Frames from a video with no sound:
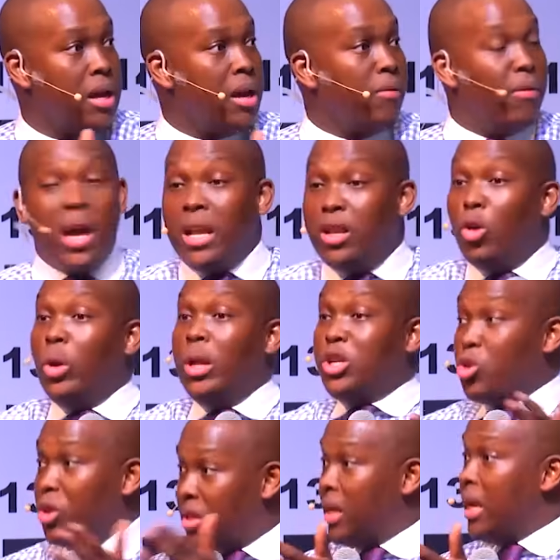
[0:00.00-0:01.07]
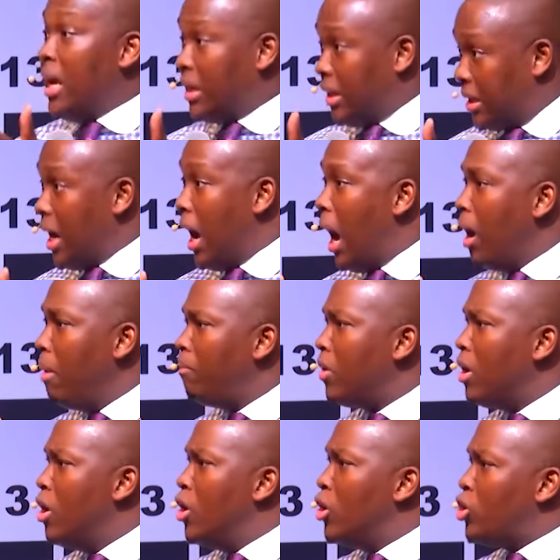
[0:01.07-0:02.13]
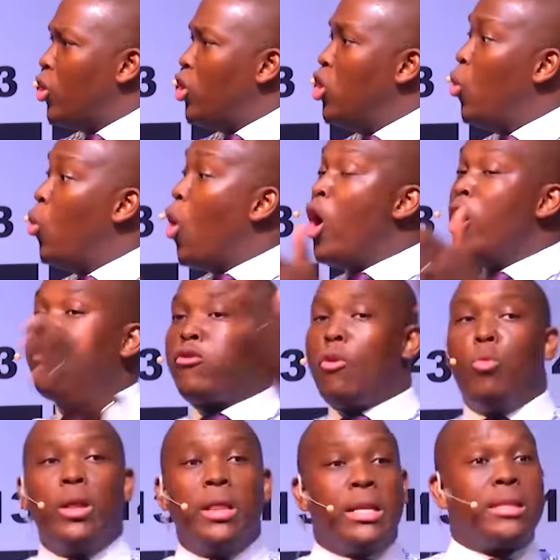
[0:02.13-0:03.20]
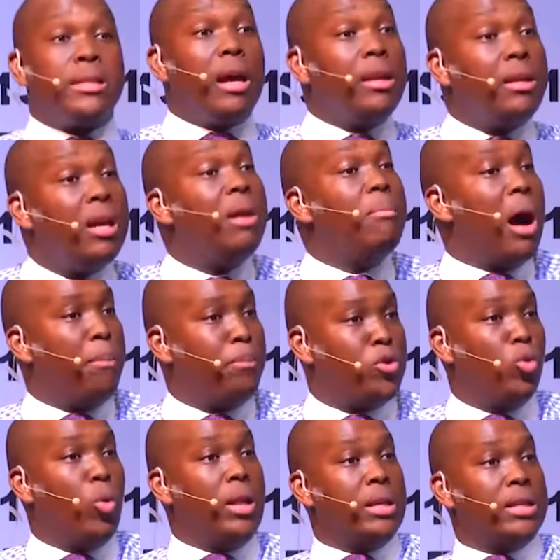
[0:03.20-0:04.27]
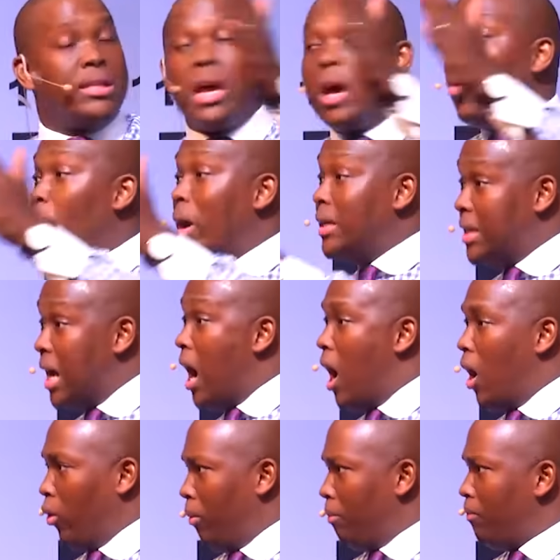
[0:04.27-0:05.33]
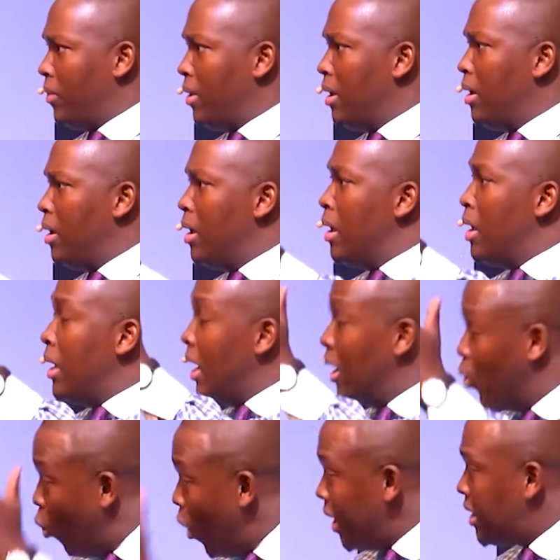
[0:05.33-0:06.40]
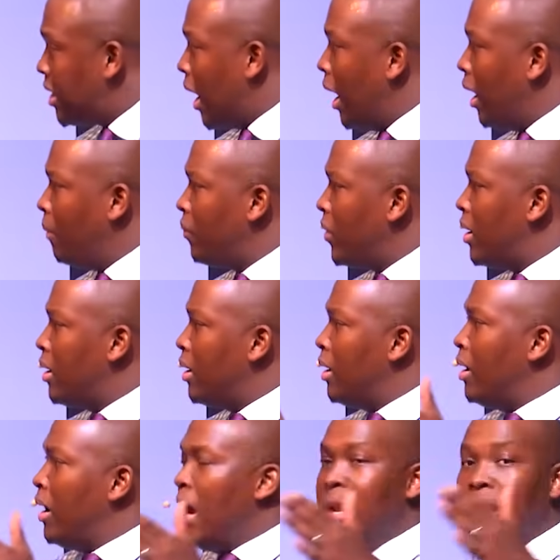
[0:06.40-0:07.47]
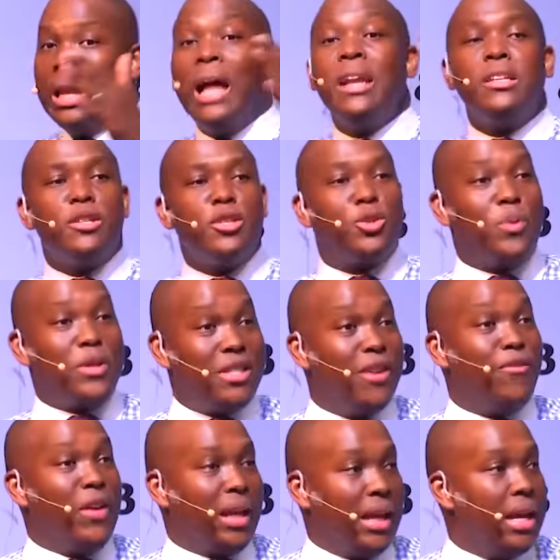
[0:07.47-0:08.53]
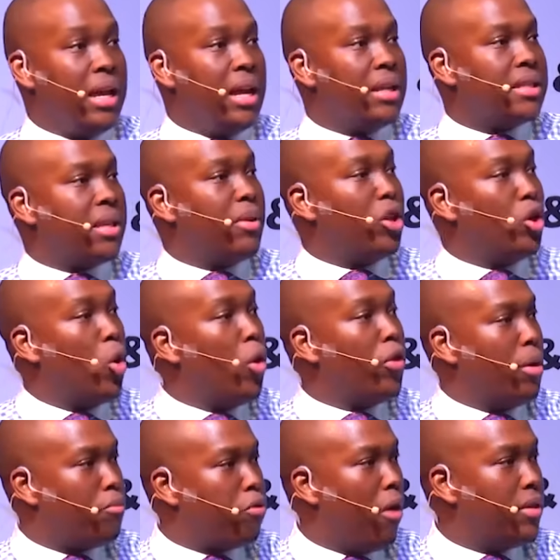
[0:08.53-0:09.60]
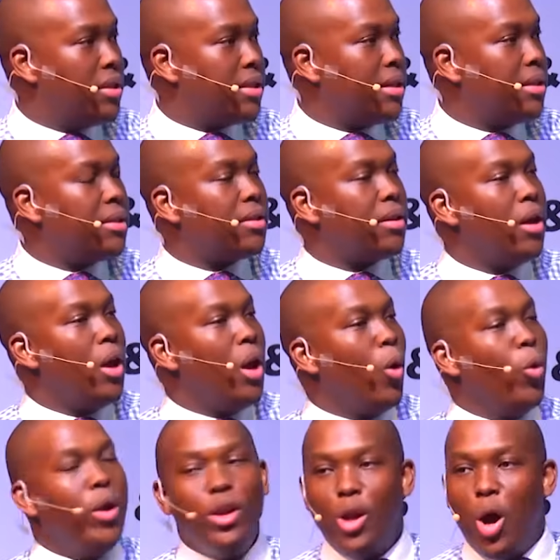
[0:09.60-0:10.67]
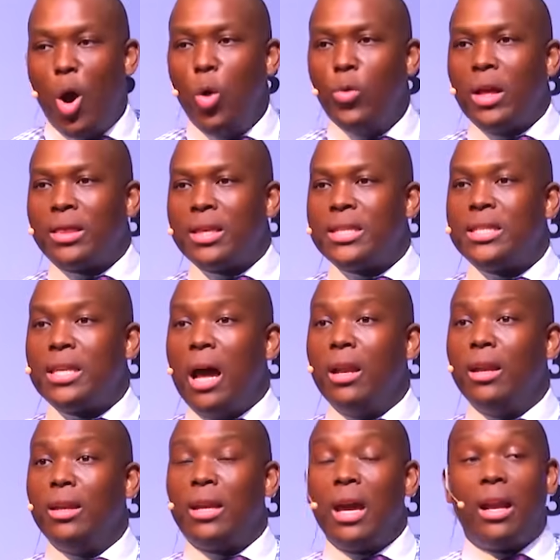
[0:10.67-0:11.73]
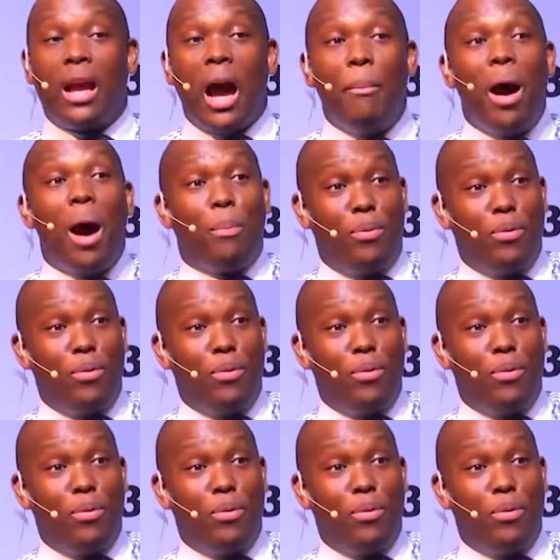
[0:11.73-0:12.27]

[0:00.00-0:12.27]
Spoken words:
They had no electricity at the time, so you worked from when the sun came up to when the sun went down. In winter, in London specifically, and some of the northern provinces, we know that the sun can come up